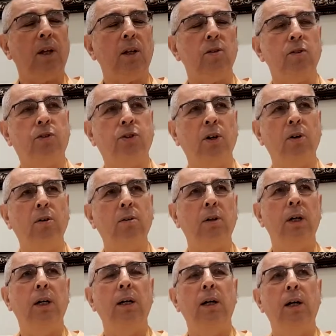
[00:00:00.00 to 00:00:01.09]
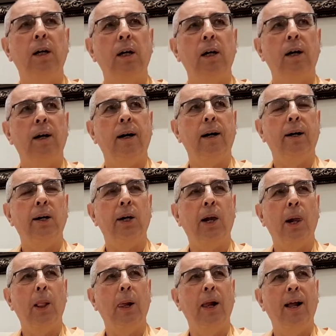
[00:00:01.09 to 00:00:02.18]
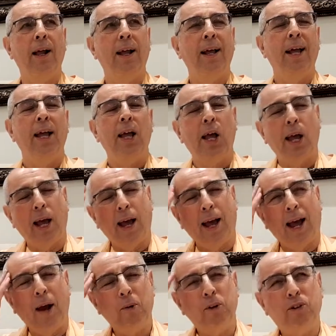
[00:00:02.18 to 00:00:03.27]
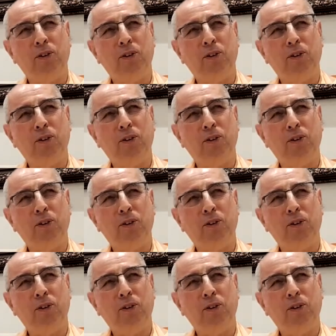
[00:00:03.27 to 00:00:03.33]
So, I was